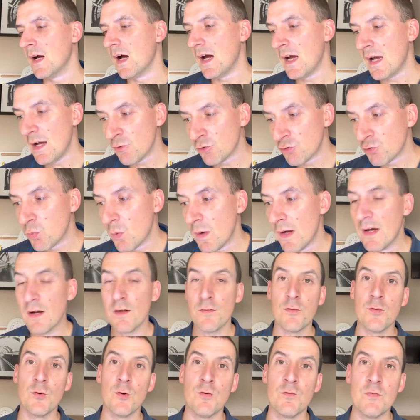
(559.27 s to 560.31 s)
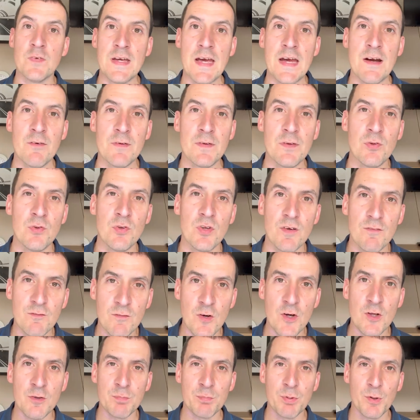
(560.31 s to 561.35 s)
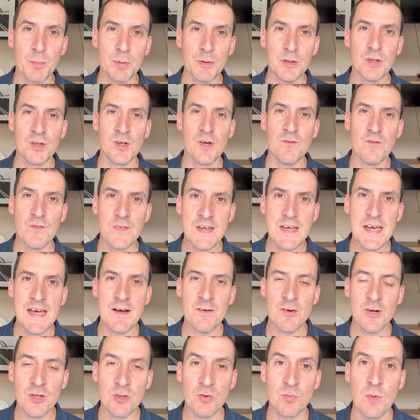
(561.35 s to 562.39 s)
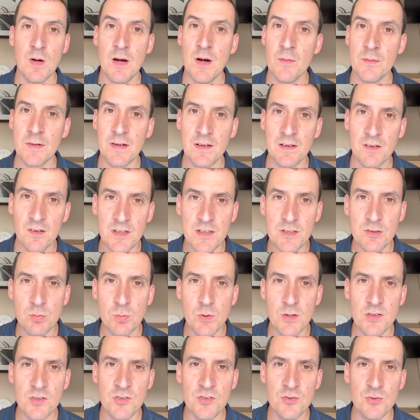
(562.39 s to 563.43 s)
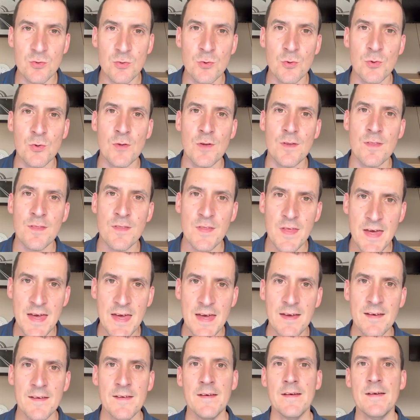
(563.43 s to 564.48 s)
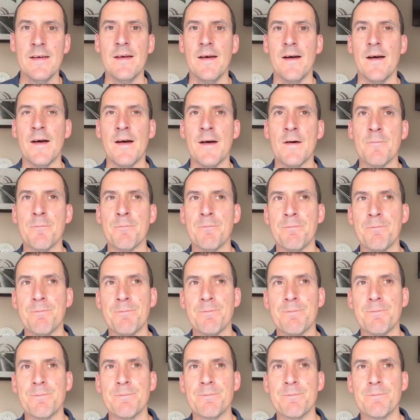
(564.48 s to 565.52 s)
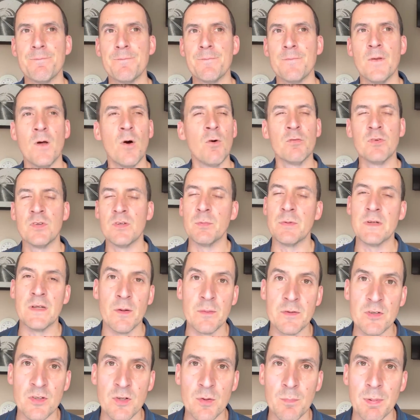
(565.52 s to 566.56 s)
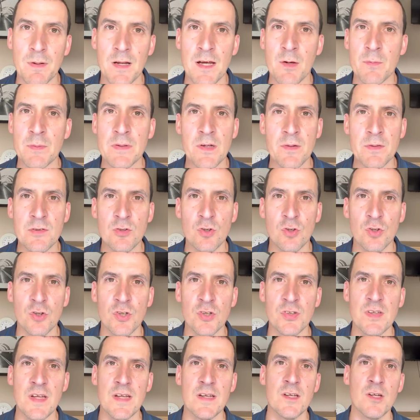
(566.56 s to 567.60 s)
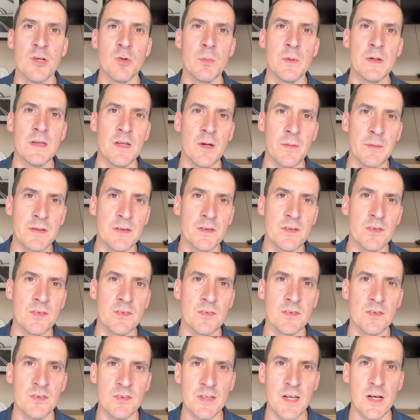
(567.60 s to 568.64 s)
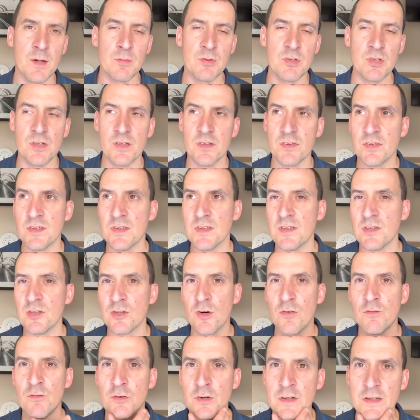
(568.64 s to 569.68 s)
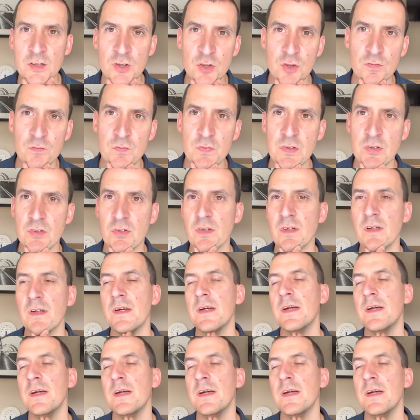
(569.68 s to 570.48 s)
Elsewhere, I thought Vieira, this was our first proper look at Vieira as well, and I liked what I saw there. Obviously, we know he's a good player. We know he's got good technique. We know he can set up chances. He's got a really good vision.